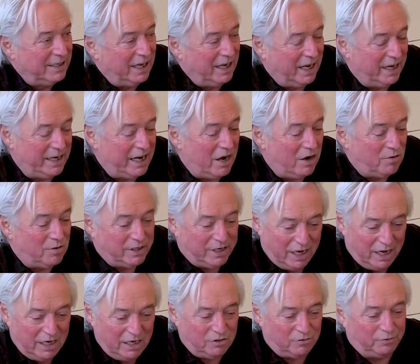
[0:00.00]
And
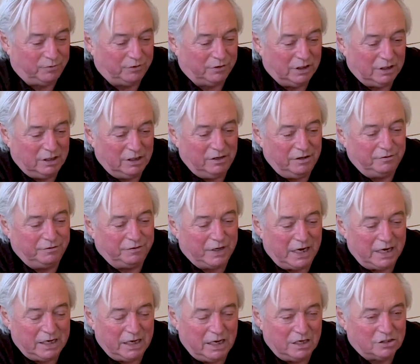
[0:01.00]
nowadays,
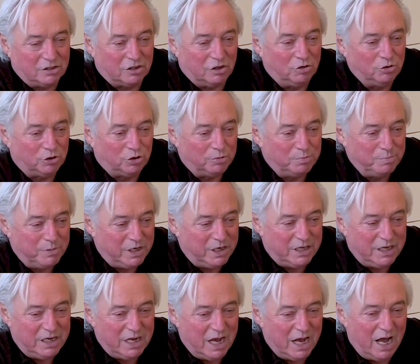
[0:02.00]
via social
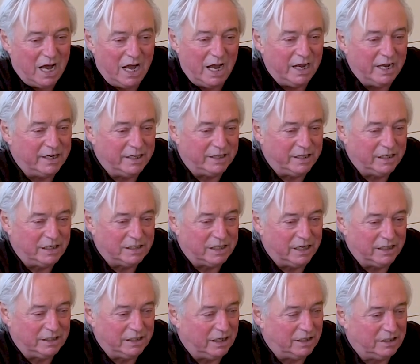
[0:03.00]
media and things
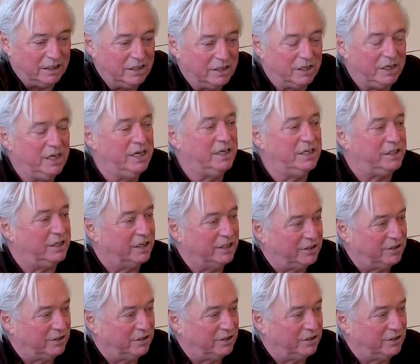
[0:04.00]
like that, it's easier to